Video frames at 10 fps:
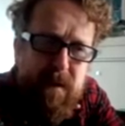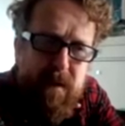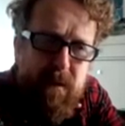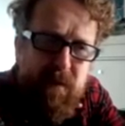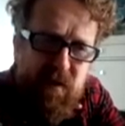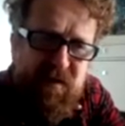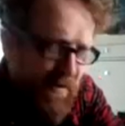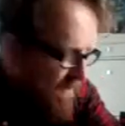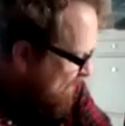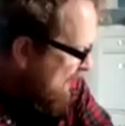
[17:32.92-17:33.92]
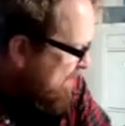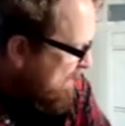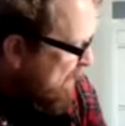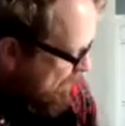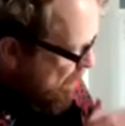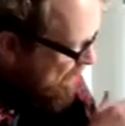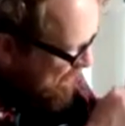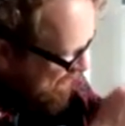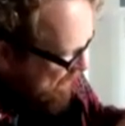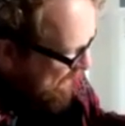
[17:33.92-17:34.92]
You're sort of, I mean, in what
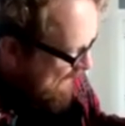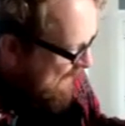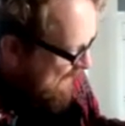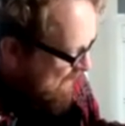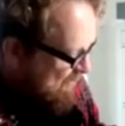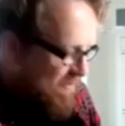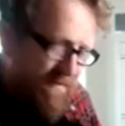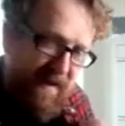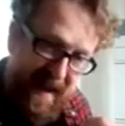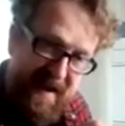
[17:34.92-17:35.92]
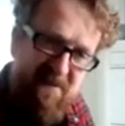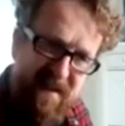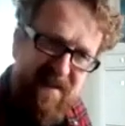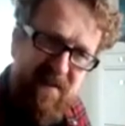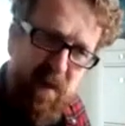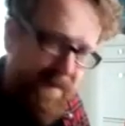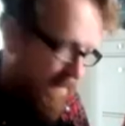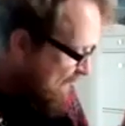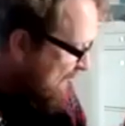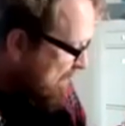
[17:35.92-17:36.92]
you're doing here, you're sort of layering the one thing,